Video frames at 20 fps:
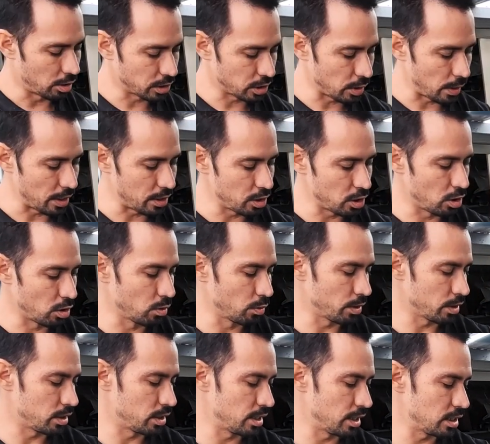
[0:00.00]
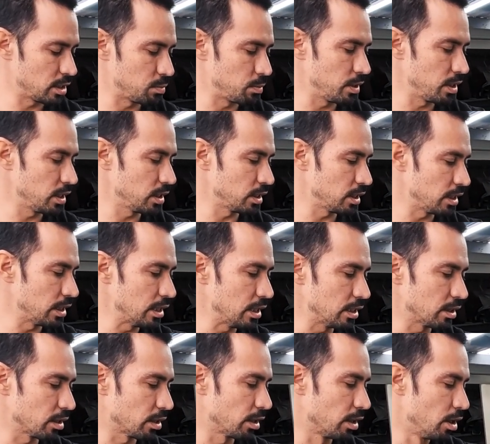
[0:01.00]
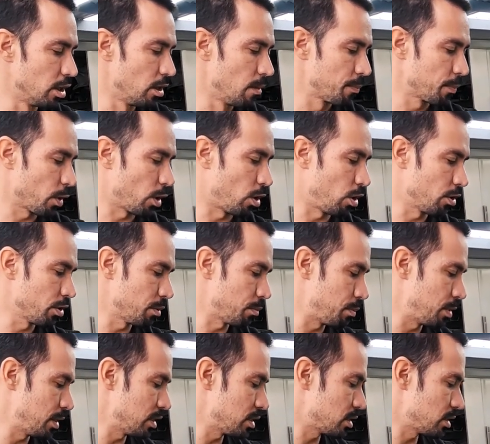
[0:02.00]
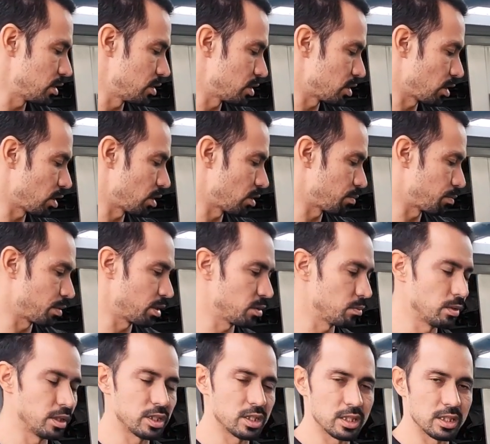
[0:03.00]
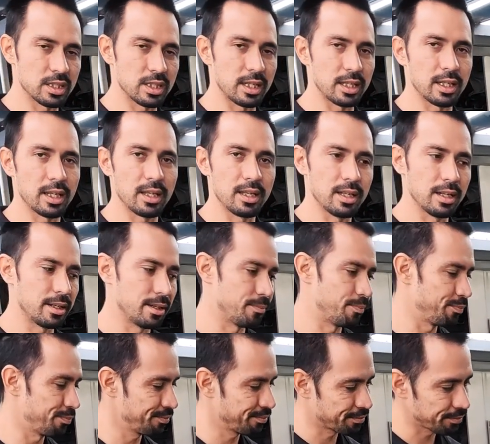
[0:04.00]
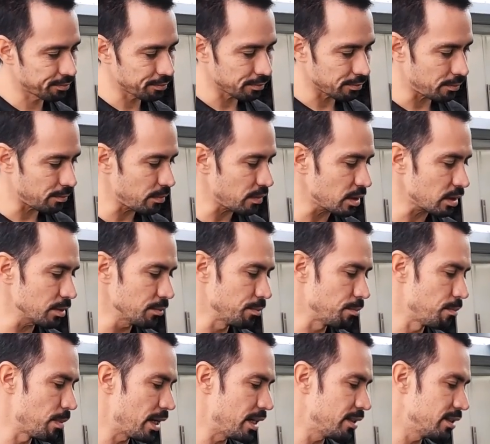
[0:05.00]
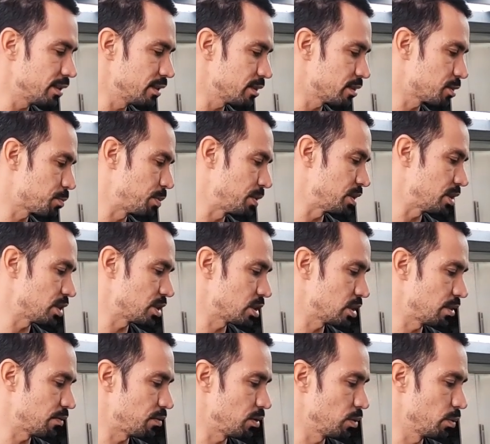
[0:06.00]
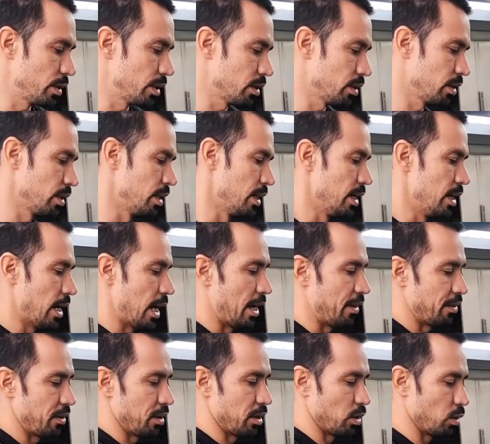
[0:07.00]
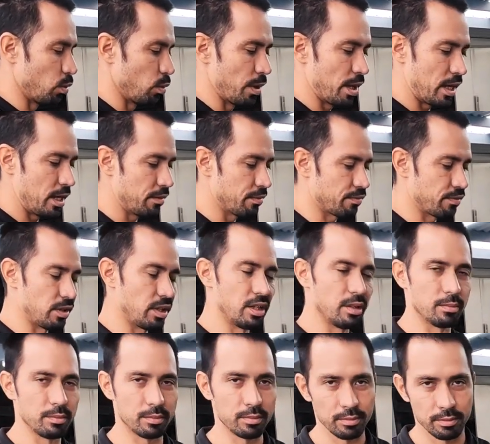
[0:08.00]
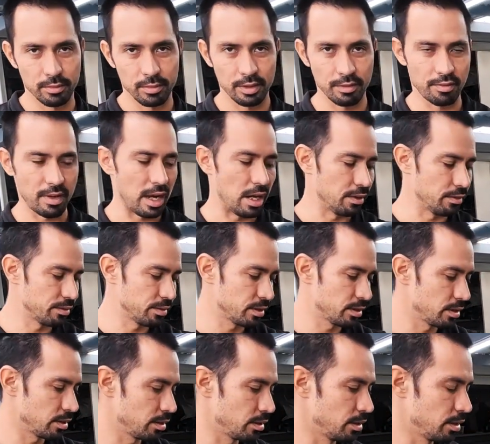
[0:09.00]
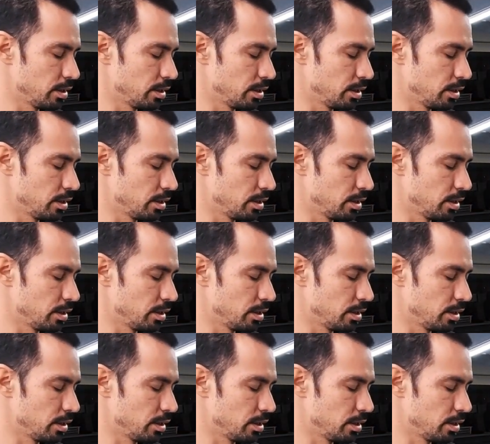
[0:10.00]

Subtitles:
Also, I know with this being here, all the pistons are pretty much, it's like a maintenance position, if you will, and they're away from the valves.